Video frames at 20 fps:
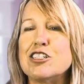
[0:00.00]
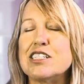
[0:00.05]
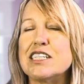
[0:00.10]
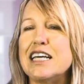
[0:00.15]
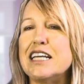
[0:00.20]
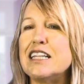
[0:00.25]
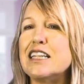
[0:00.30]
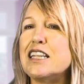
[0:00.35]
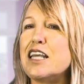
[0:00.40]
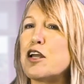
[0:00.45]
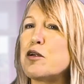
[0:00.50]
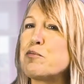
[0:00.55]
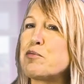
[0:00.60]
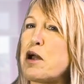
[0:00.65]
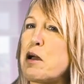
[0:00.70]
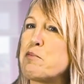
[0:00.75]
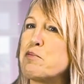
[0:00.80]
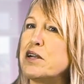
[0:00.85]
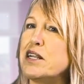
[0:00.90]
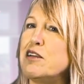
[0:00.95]
get their
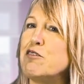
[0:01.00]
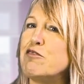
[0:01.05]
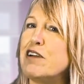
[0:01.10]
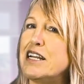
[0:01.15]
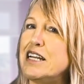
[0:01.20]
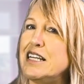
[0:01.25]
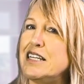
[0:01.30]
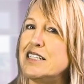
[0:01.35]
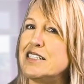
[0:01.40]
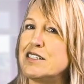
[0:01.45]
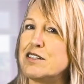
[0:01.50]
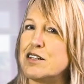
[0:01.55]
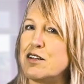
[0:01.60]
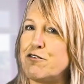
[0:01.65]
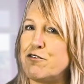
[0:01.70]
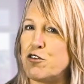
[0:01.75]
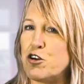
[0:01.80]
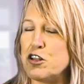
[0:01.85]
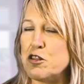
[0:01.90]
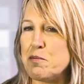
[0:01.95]
property ready
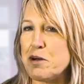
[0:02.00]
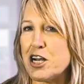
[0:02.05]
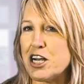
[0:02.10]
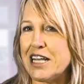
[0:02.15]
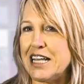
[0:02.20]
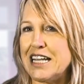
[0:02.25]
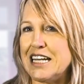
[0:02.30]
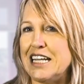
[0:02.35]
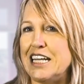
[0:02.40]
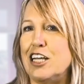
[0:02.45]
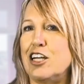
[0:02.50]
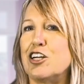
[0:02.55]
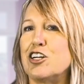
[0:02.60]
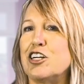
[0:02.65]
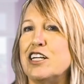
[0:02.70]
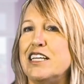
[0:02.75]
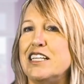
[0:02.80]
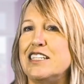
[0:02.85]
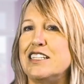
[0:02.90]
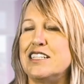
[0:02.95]
for the market here
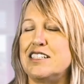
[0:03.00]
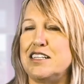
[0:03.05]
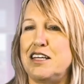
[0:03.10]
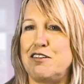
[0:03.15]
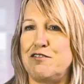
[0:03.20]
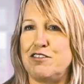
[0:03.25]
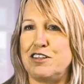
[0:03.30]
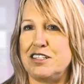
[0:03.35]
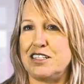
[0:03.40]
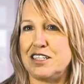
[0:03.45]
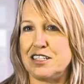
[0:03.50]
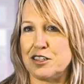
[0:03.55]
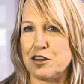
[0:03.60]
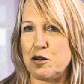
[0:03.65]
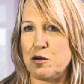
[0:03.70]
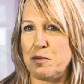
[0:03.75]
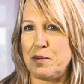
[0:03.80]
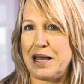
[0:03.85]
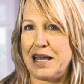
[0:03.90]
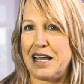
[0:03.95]
in the San
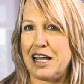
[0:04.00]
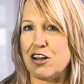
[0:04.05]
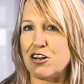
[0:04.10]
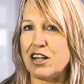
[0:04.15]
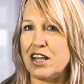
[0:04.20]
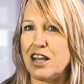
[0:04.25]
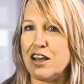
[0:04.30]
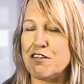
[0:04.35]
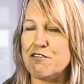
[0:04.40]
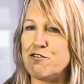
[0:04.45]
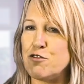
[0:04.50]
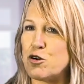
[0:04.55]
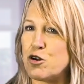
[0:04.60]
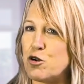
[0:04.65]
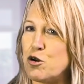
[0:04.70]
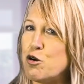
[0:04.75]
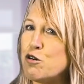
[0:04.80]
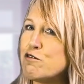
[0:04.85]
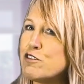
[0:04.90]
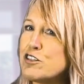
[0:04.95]
Francisco Bay Area for
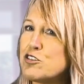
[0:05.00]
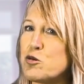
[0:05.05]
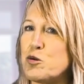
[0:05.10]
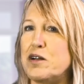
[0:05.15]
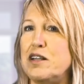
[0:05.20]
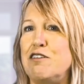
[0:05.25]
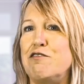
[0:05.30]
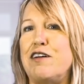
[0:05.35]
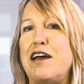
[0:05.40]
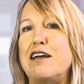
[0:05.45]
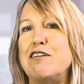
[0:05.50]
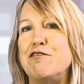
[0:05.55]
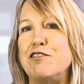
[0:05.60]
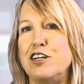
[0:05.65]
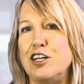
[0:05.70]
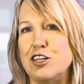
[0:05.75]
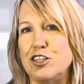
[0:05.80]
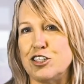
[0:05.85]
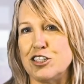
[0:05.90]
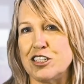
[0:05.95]
over 25
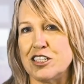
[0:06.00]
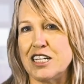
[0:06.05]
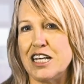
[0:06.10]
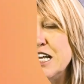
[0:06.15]
years.